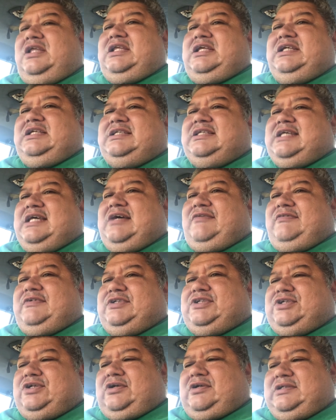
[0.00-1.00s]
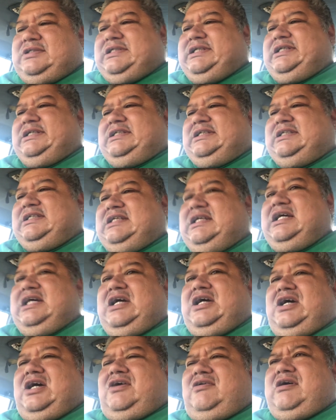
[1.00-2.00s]
of these seven churches
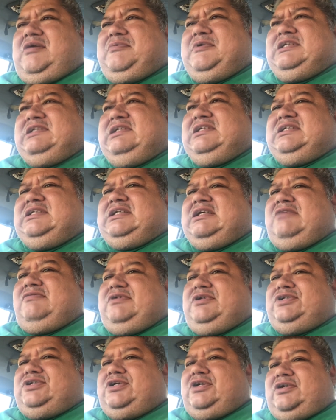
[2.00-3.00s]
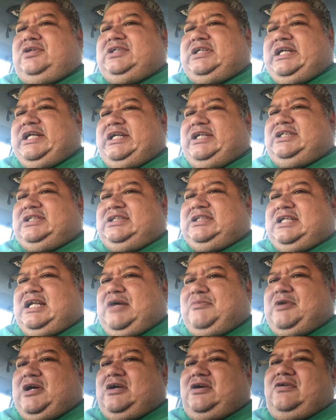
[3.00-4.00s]
represent seven church ages. And
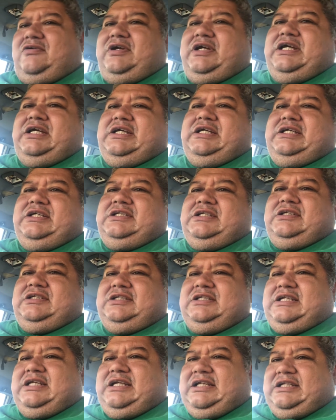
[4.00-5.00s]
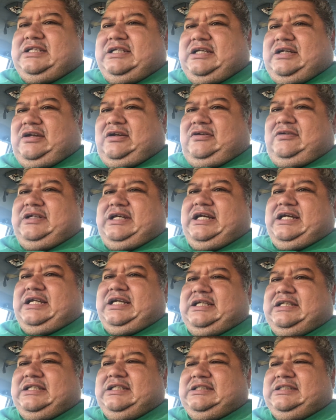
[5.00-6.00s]
I'm not going to get into detail on that
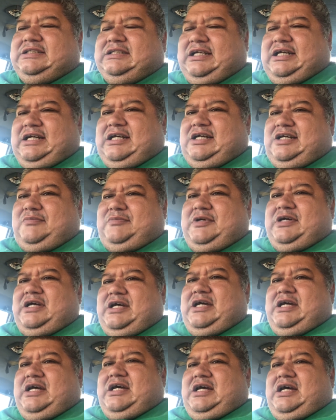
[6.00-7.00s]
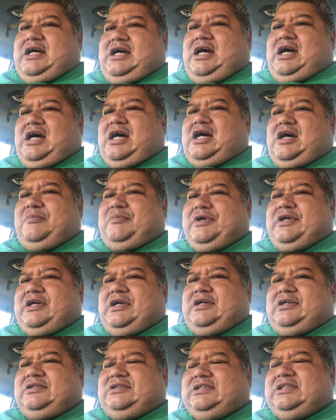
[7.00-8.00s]
at this time
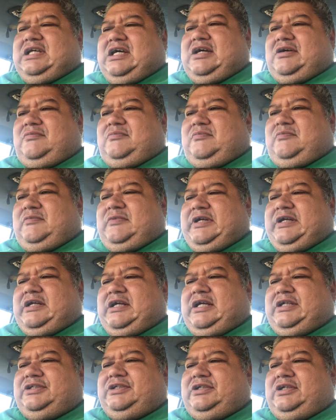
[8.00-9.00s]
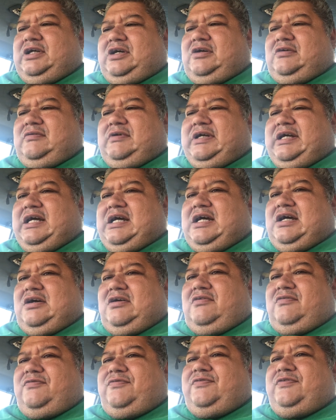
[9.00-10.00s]
because, as you know, we
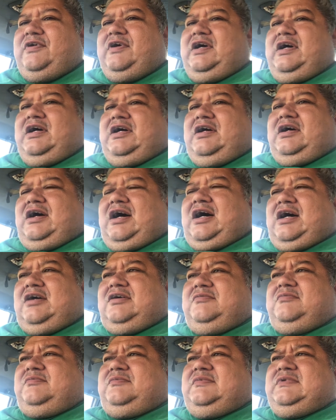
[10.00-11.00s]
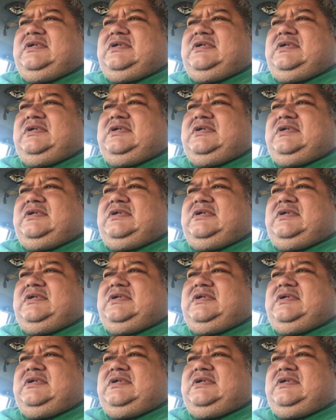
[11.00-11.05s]
have a